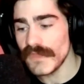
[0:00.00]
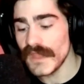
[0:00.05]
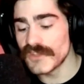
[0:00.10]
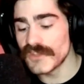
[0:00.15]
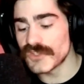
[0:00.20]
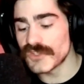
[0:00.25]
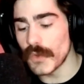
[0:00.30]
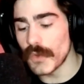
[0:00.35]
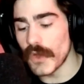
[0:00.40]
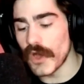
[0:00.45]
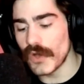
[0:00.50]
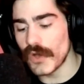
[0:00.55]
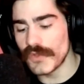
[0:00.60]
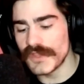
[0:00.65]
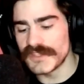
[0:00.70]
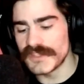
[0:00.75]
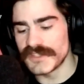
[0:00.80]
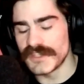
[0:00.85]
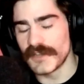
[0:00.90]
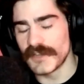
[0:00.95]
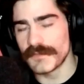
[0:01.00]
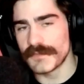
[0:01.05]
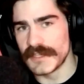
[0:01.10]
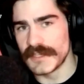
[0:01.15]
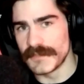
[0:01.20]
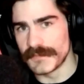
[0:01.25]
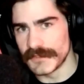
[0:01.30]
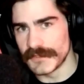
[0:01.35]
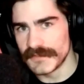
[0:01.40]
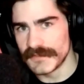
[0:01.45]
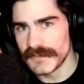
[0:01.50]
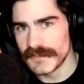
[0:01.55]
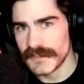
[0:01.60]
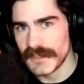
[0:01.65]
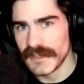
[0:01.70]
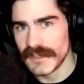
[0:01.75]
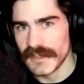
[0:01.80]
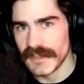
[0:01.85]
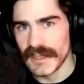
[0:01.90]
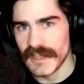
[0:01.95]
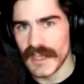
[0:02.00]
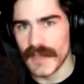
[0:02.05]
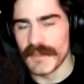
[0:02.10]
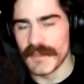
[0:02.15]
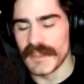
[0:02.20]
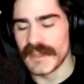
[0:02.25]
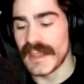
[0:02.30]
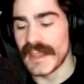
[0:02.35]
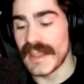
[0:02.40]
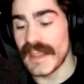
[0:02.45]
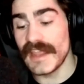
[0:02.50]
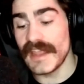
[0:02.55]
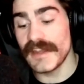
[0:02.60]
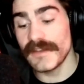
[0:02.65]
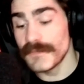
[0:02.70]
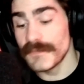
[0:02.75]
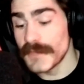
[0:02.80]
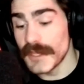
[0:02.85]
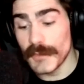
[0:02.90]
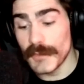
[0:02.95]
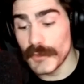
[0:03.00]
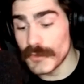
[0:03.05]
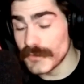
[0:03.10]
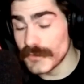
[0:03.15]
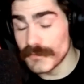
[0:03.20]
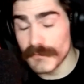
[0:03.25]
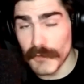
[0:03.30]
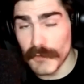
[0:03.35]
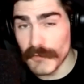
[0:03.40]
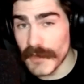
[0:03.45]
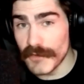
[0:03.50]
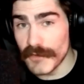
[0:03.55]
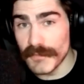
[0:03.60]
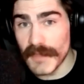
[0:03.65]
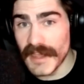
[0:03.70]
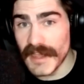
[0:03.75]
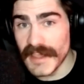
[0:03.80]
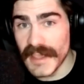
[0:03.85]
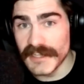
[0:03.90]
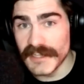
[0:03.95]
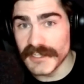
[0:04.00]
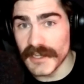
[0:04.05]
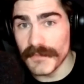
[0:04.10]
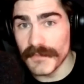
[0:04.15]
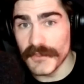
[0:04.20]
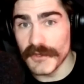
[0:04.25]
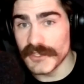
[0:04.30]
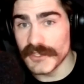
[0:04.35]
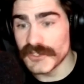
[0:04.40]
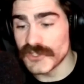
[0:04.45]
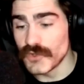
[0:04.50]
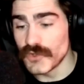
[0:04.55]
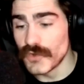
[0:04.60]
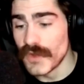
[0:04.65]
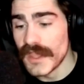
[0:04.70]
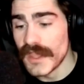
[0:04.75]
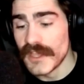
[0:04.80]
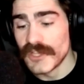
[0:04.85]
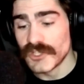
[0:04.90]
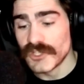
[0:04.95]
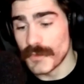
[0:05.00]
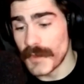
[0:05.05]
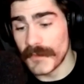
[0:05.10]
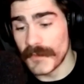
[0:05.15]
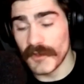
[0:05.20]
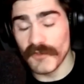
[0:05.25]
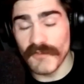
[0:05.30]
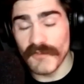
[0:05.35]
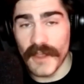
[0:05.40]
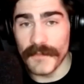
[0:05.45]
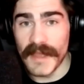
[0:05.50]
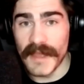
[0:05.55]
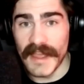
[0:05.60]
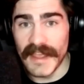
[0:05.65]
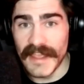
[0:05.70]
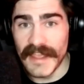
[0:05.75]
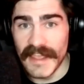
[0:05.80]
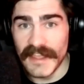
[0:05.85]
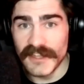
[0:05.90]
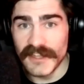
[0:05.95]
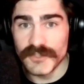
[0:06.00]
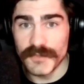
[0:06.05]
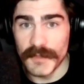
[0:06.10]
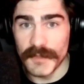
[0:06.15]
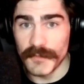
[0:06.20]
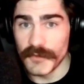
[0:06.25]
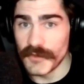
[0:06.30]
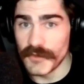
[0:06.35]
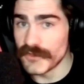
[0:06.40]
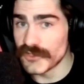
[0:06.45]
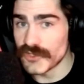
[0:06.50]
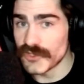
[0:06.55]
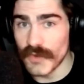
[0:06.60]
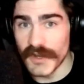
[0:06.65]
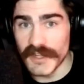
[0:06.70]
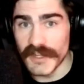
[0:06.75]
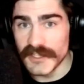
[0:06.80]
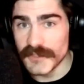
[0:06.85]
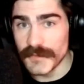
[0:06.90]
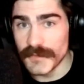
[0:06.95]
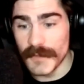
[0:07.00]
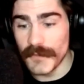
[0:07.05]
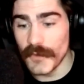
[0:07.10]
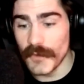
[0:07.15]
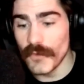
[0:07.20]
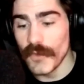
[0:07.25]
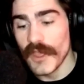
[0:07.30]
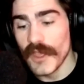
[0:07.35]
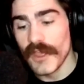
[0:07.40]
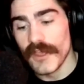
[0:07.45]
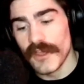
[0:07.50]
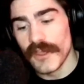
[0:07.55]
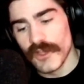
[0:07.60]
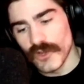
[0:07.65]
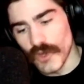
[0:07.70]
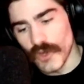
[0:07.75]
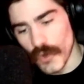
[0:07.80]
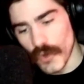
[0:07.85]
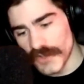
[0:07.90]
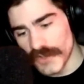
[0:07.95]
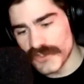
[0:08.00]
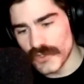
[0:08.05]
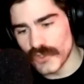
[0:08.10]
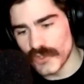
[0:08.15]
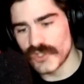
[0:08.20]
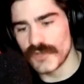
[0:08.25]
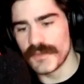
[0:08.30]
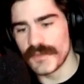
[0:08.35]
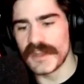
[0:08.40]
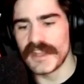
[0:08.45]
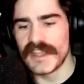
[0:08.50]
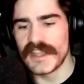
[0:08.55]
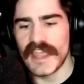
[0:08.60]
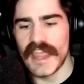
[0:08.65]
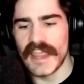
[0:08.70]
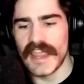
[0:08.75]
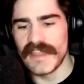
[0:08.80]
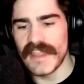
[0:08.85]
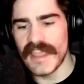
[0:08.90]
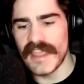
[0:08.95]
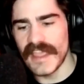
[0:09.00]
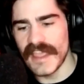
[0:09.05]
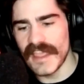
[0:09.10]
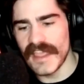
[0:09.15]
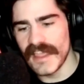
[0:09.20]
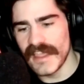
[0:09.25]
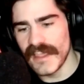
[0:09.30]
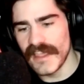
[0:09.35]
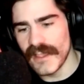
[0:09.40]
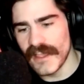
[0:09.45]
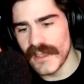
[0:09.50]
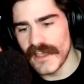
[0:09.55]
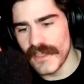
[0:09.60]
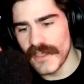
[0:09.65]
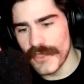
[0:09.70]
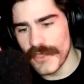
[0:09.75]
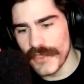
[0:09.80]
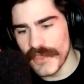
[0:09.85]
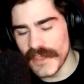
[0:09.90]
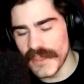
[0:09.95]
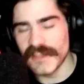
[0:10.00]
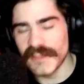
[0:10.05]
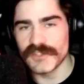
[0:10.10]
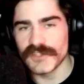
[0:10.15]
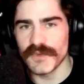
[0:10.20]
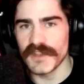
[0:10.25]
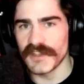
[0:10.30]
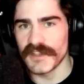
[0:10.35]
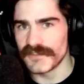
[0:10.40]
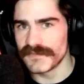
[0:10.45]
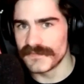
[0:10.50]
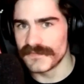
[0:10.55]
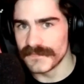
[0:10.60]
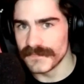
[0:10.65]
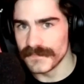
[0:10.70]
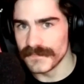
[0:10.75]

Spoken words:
And so all these young people, and people around my age, I'm 32, so people around my age, people in their 20s, people go on social media and they think it's real.